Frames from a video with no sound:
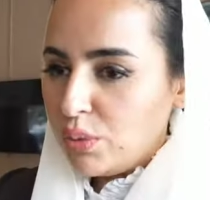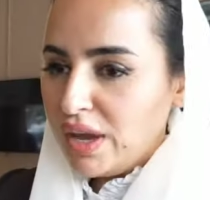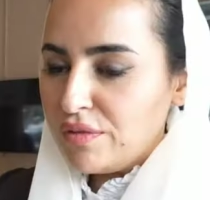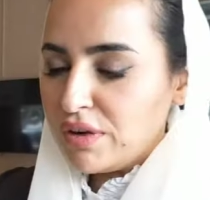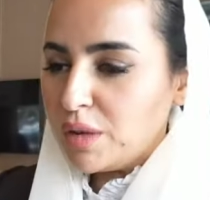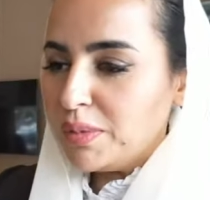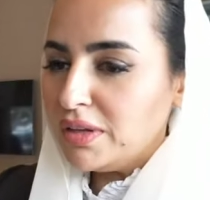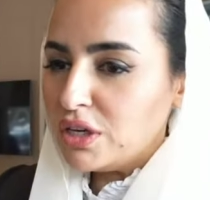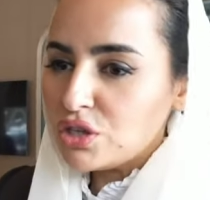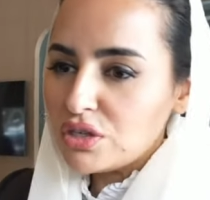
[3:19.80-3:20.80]
and we have
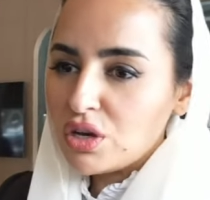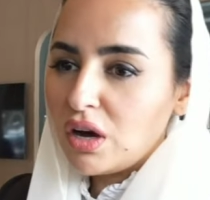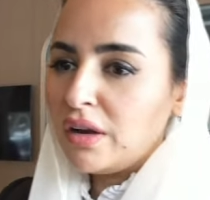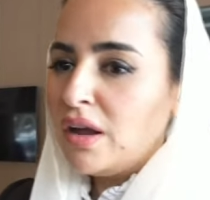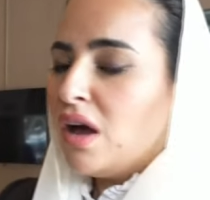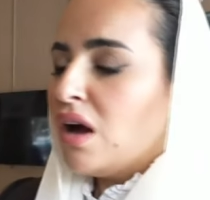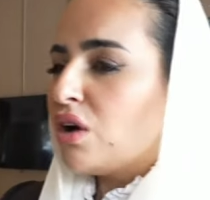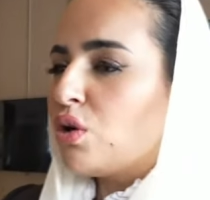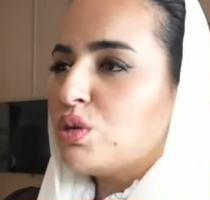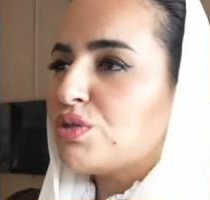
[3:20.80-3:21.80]
recommendations on
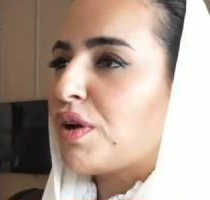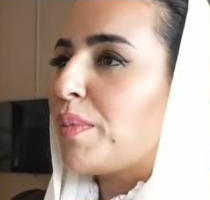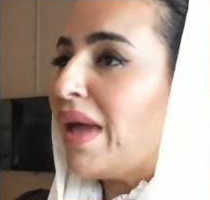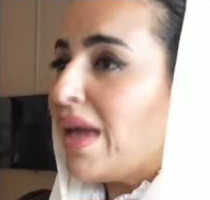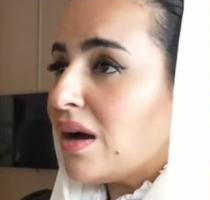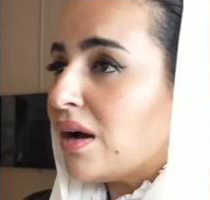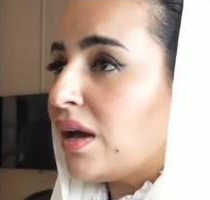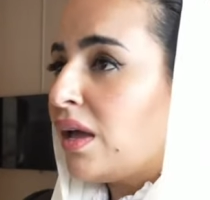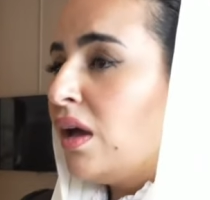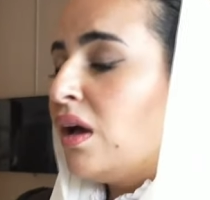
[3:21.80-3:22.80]
goes from
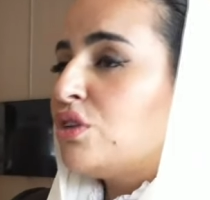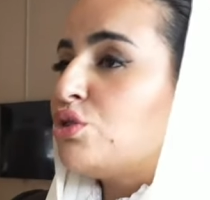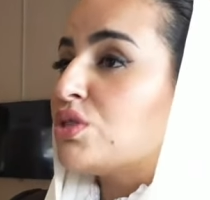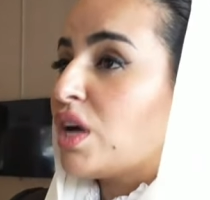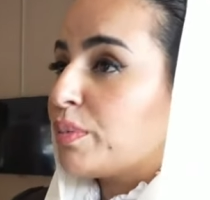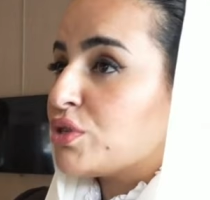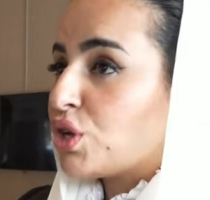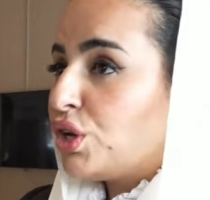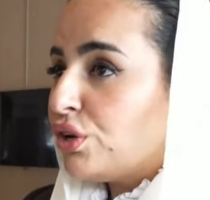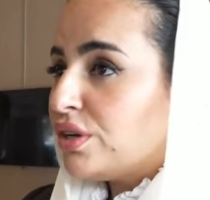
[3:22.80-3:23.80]
AI to
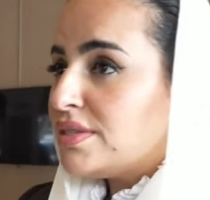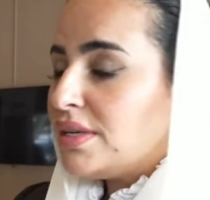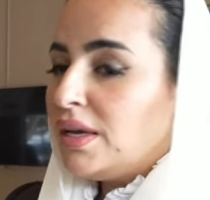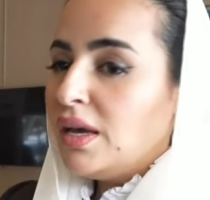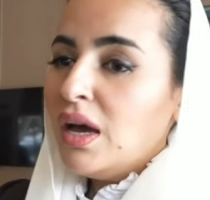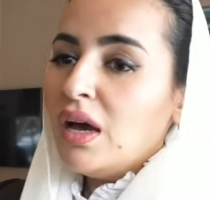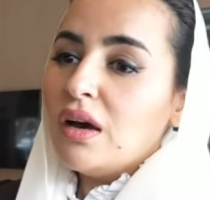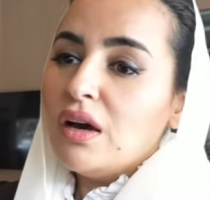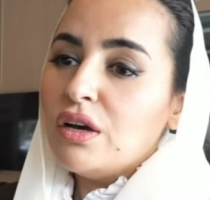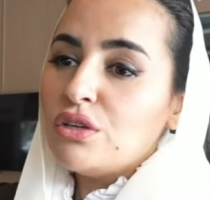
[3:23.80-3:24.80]
cybersecurity
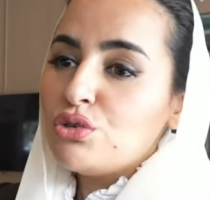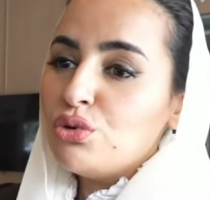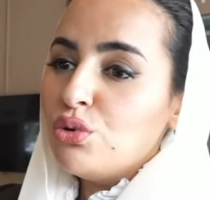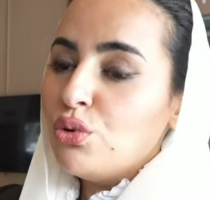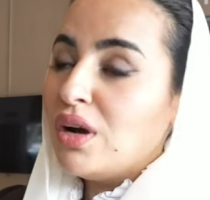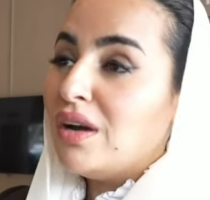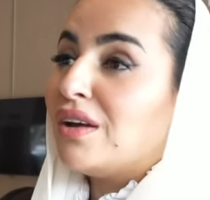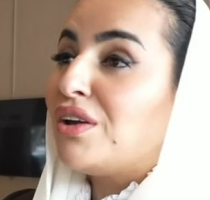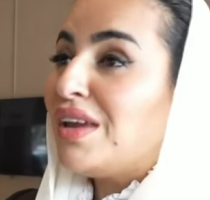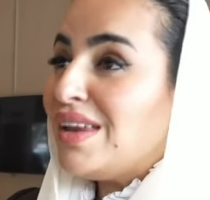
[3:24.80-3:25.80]
uh, to
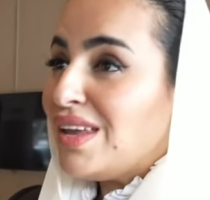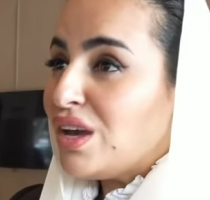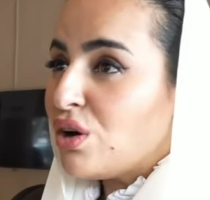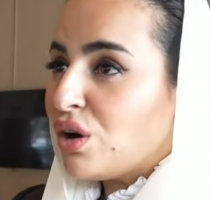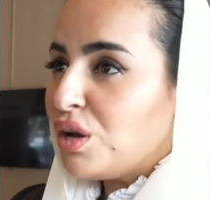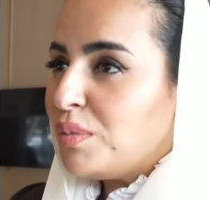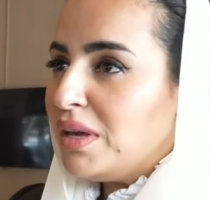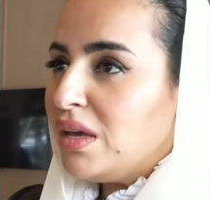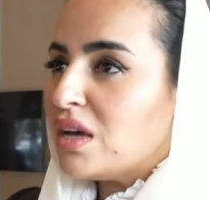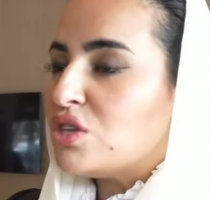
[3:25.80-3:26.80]
green
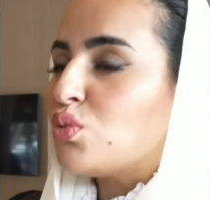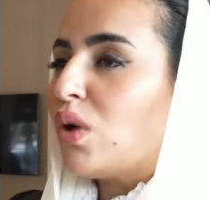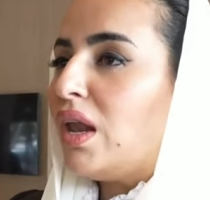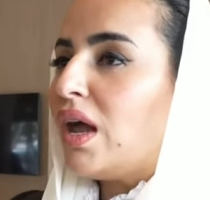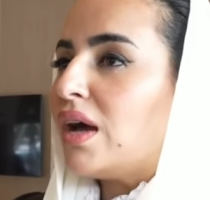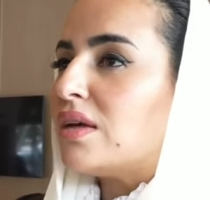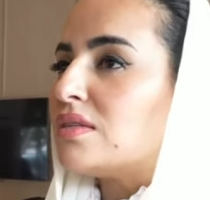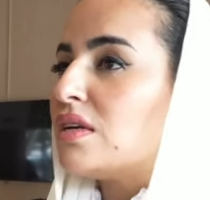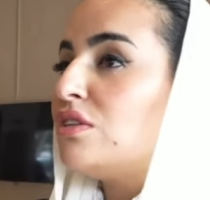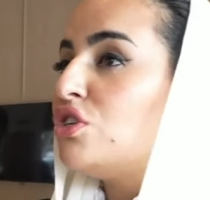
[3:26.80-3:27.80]
economy as well
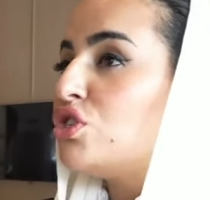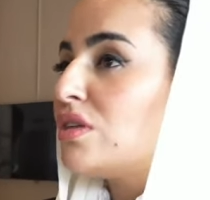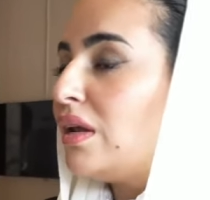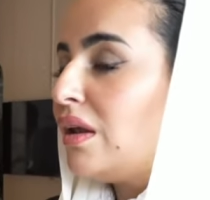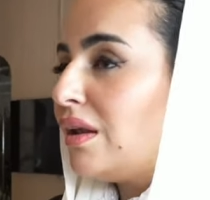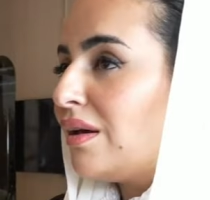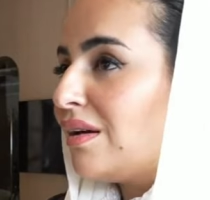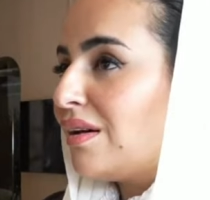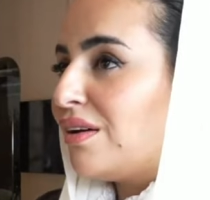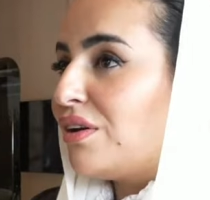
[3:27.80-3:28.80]
as digital
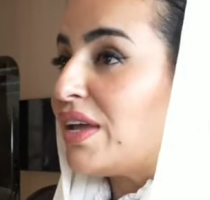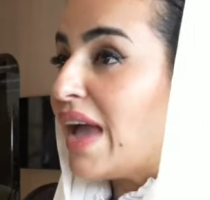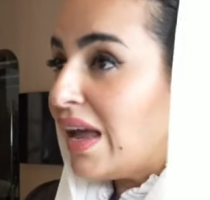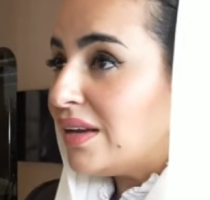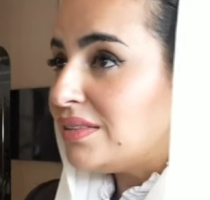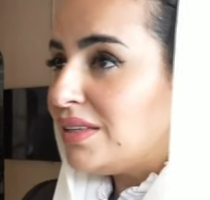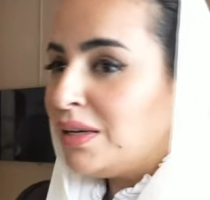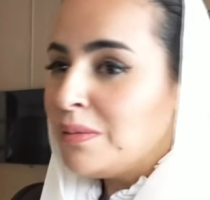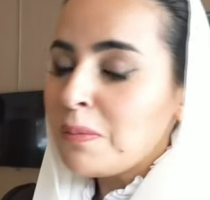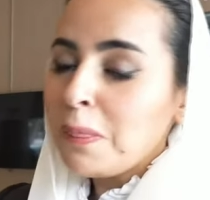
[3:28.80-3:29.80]
uh, uh,
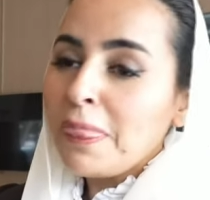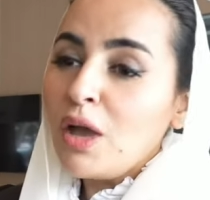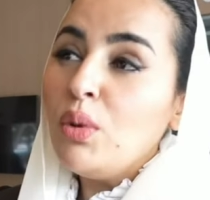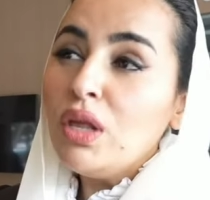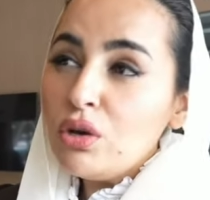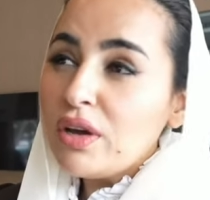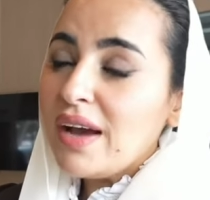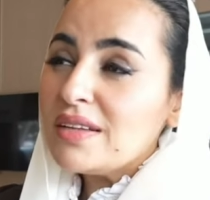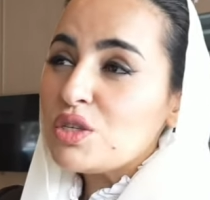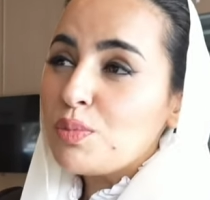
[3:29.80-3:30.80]
reality. We
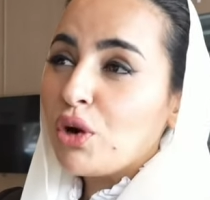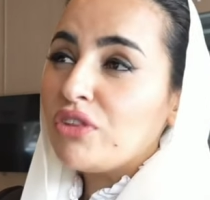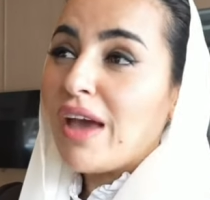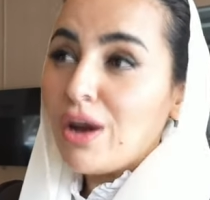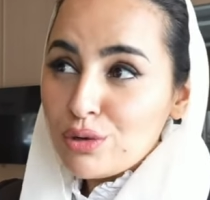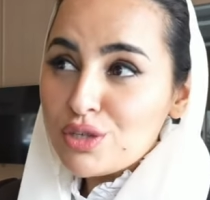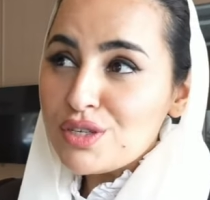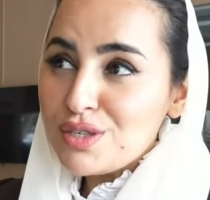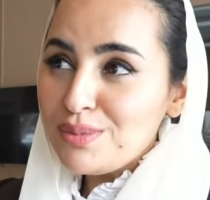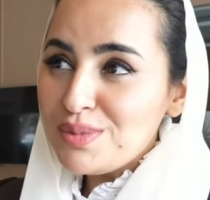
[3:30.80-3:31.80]
look at smart
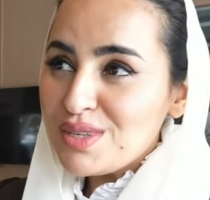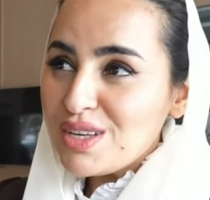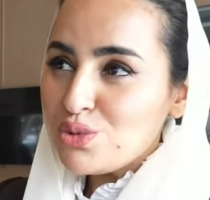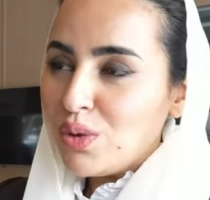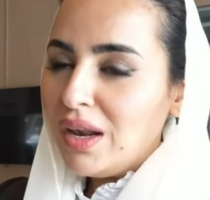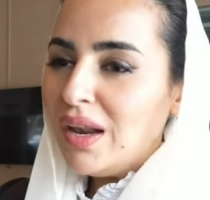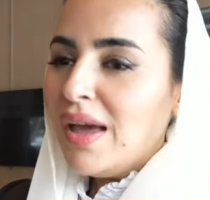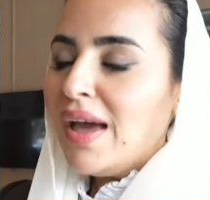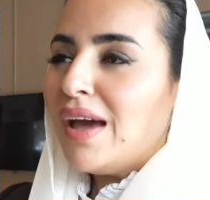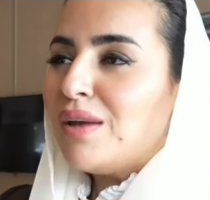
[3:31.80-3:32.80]
ecosystems as
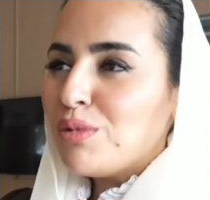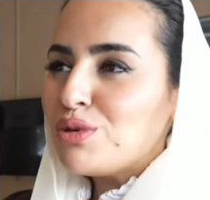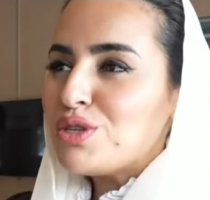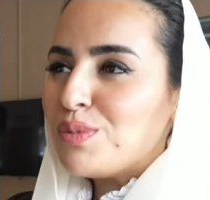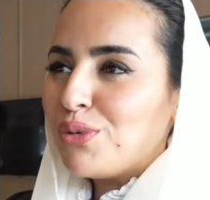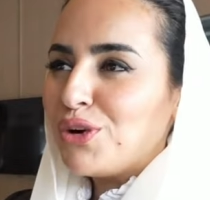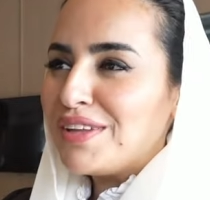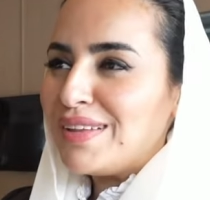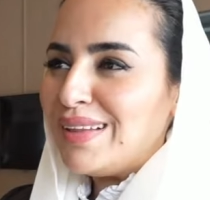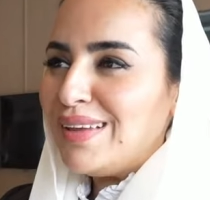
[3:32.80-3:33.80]
well, and most
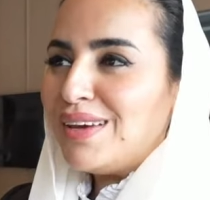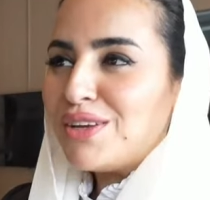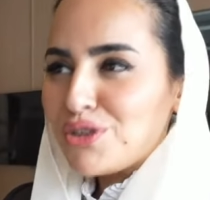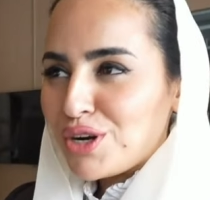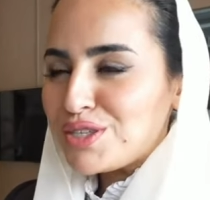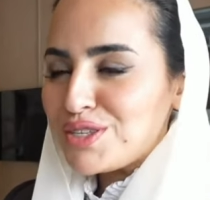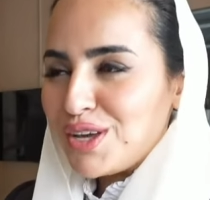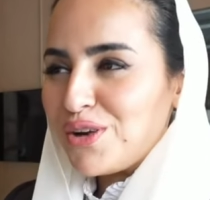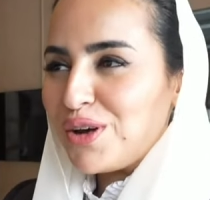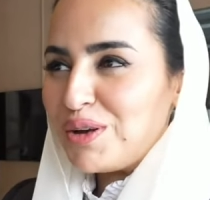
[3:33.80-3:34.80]
importantly,
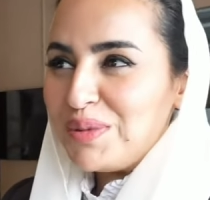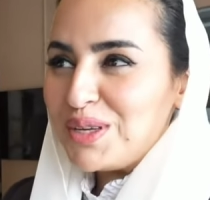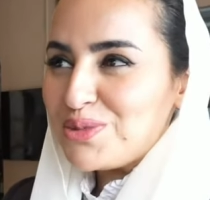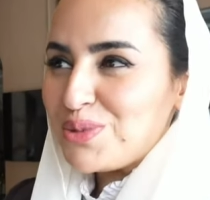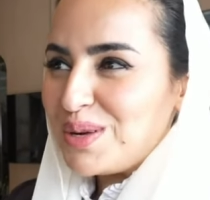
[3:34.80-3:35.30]
trust economy